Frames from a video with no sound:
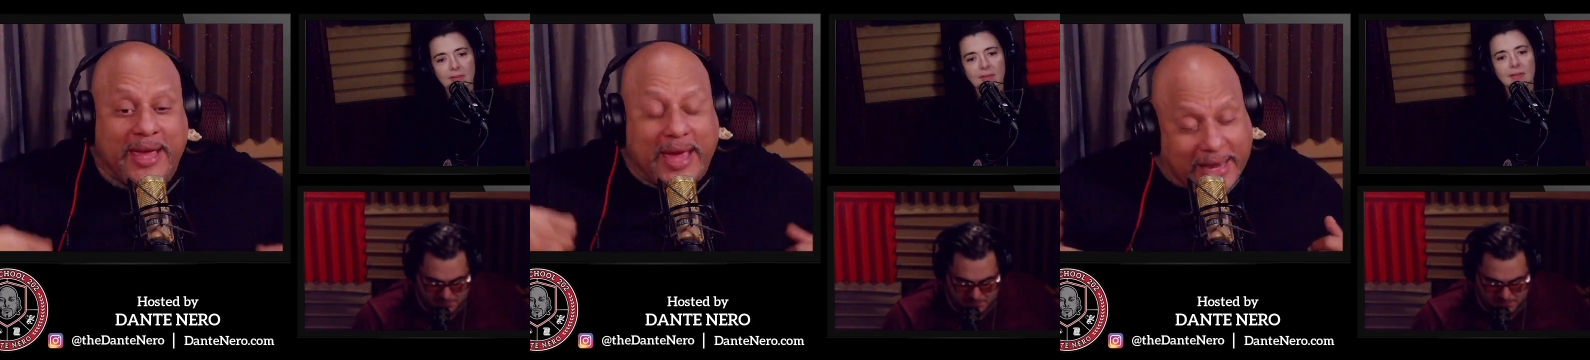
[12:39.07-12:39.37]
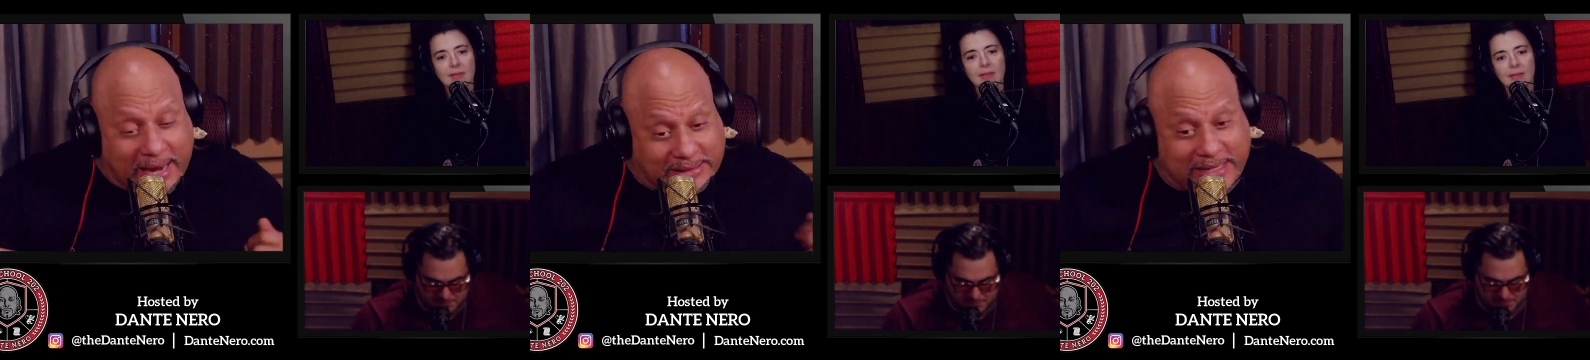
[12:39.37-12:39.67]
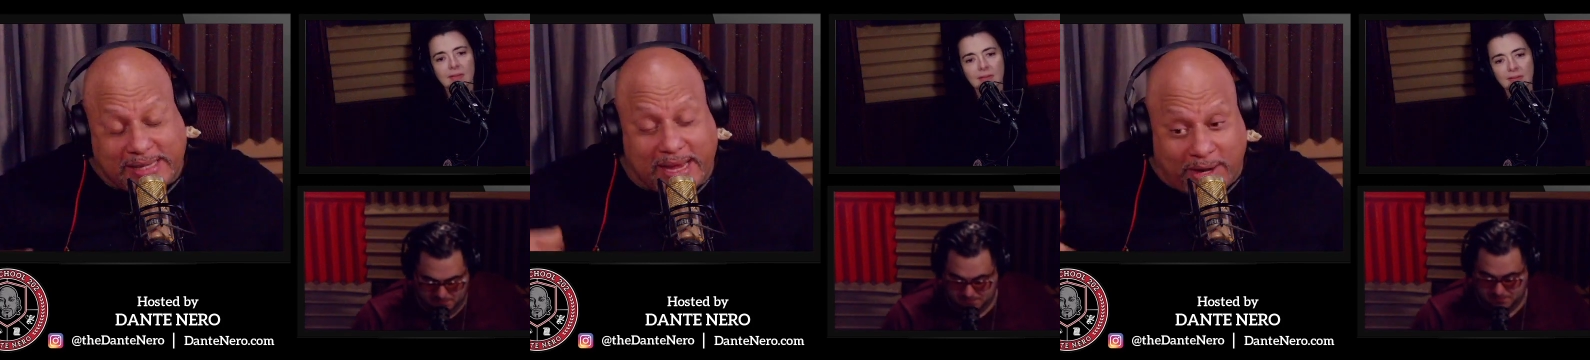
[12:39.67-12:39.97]
Speaker 1: and I used
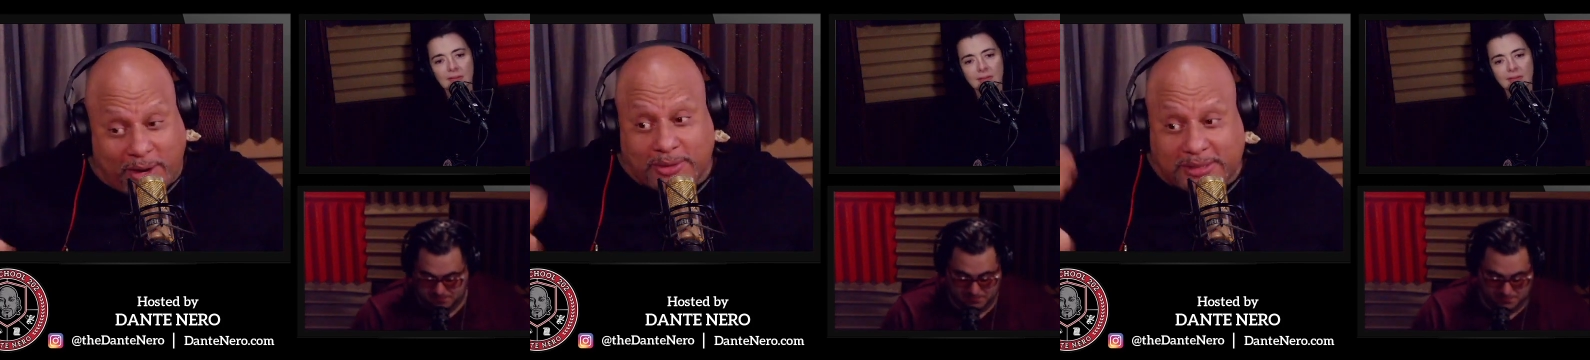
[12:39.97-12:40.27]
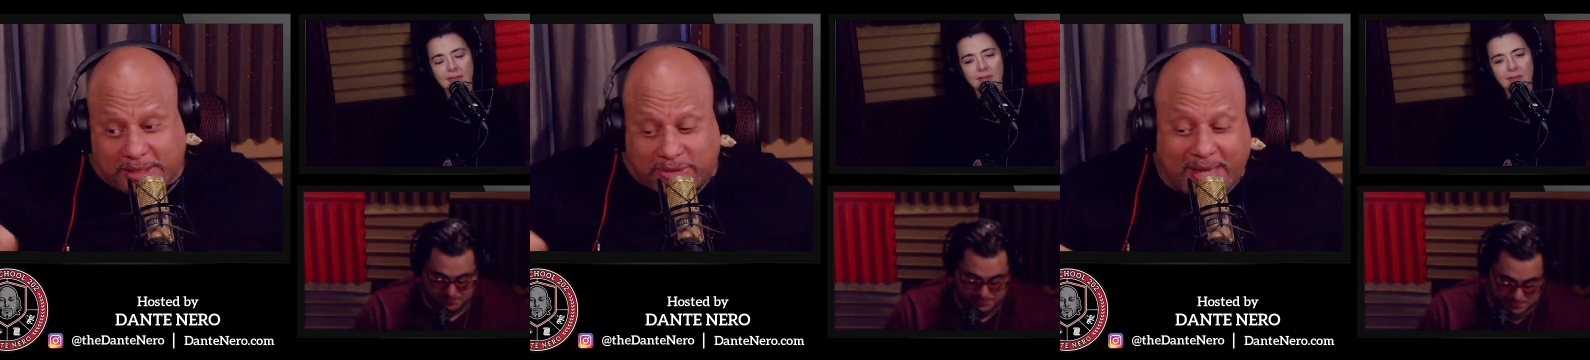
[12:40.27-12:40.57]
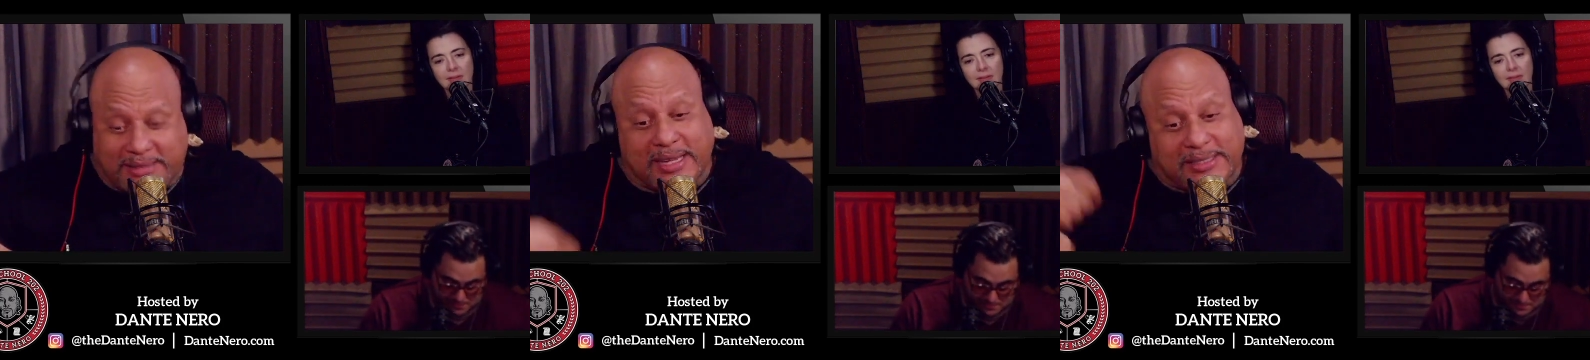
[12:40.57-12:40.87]
to go to the
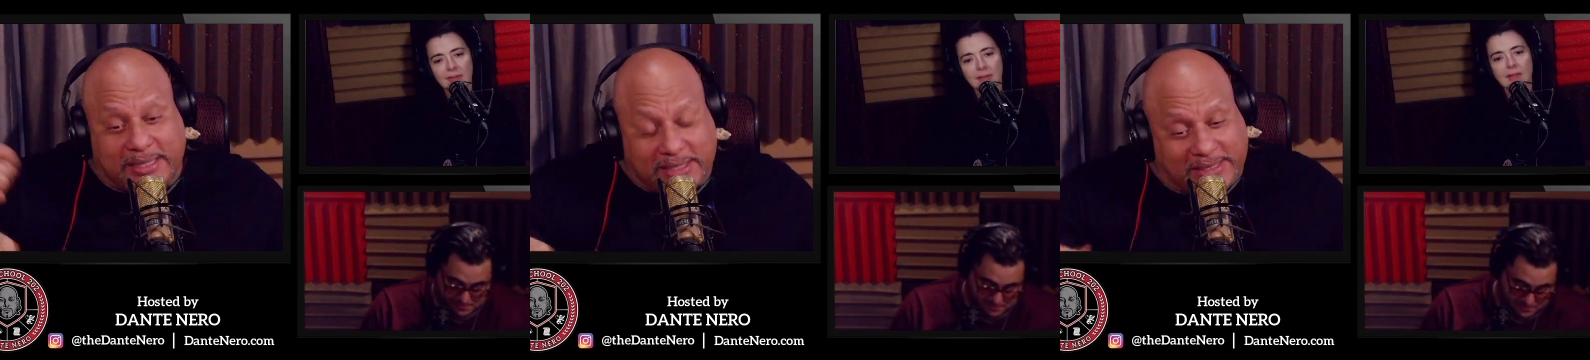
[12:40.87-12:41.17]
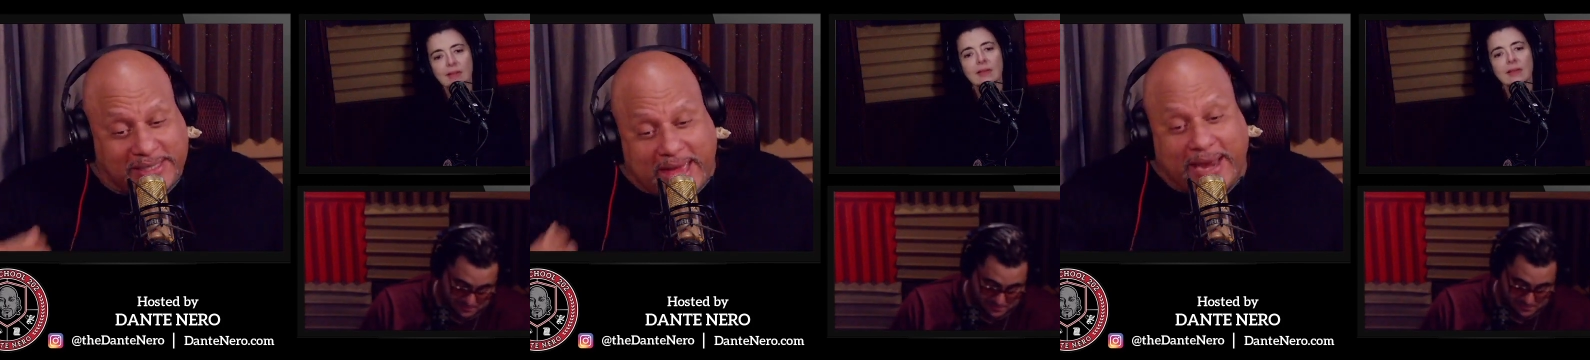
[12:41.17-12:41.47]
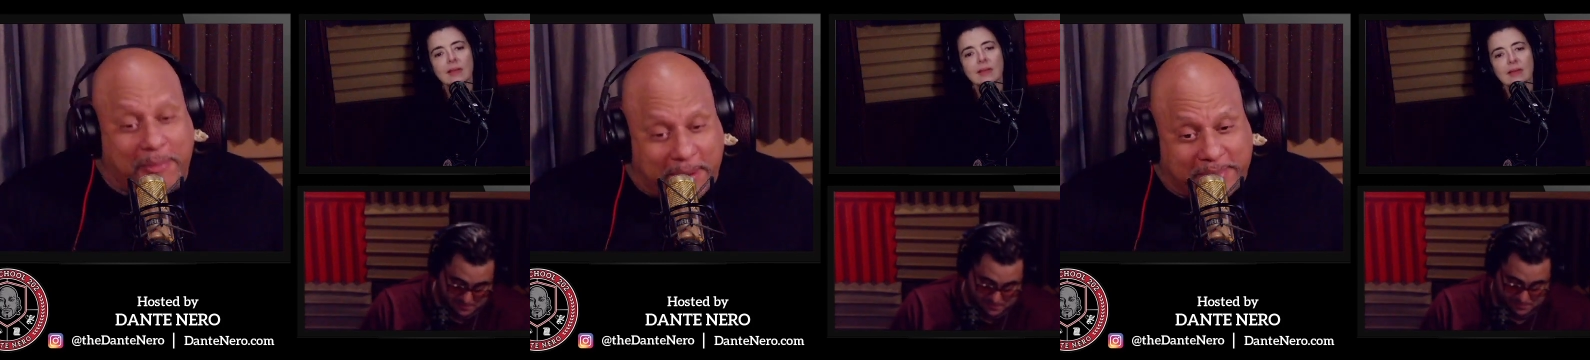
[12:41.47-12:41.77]
train station and just hand
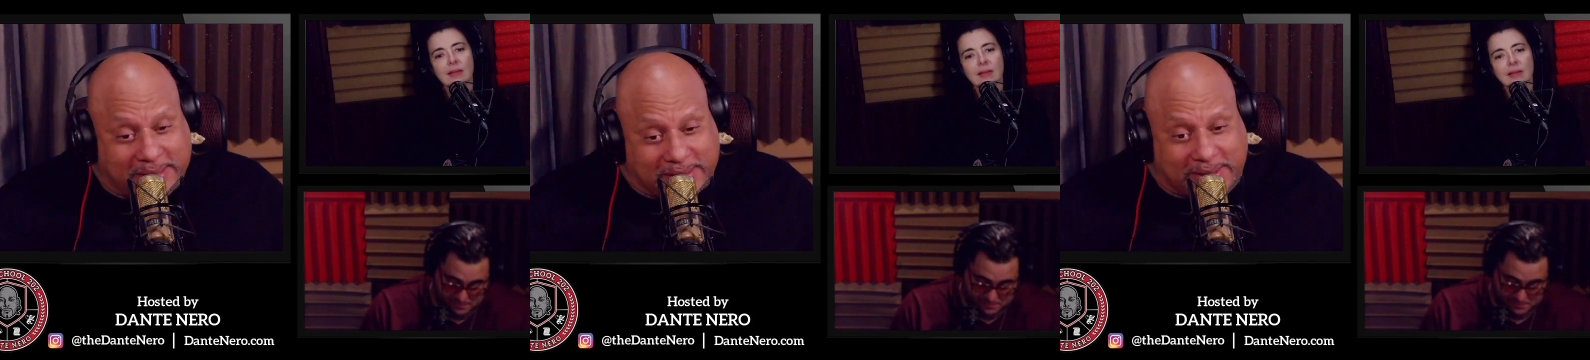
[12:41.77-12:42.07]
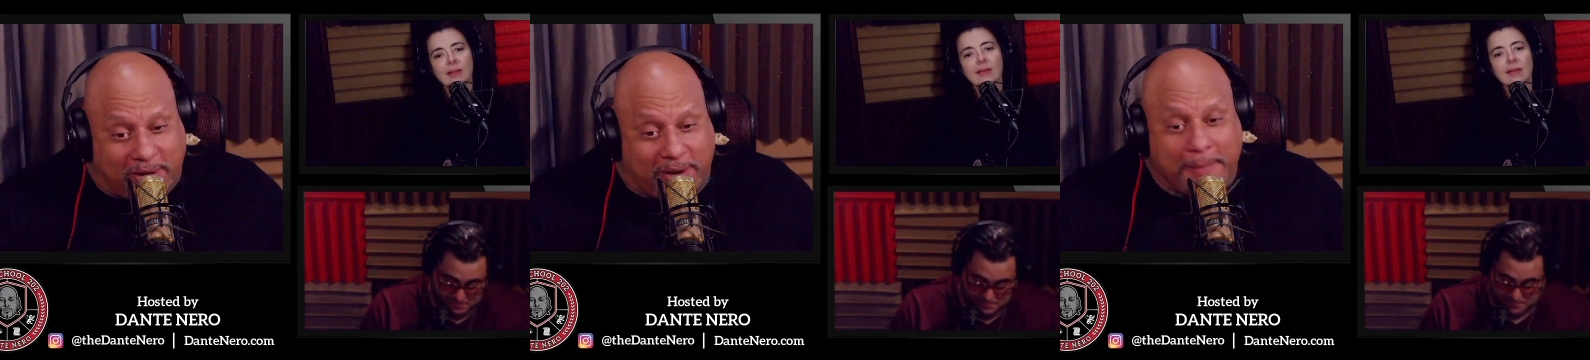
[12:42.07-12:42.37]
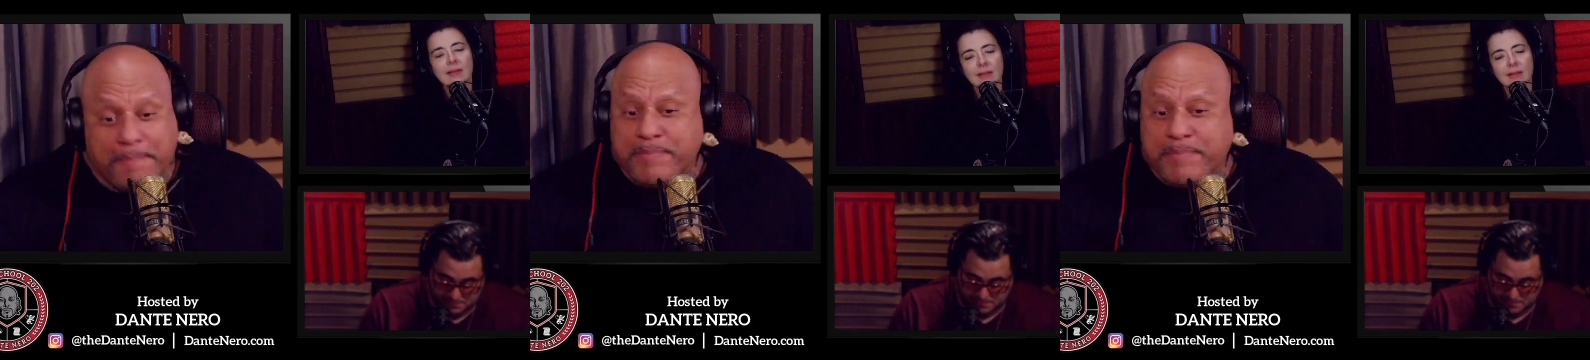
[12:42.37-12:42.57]
out my business card.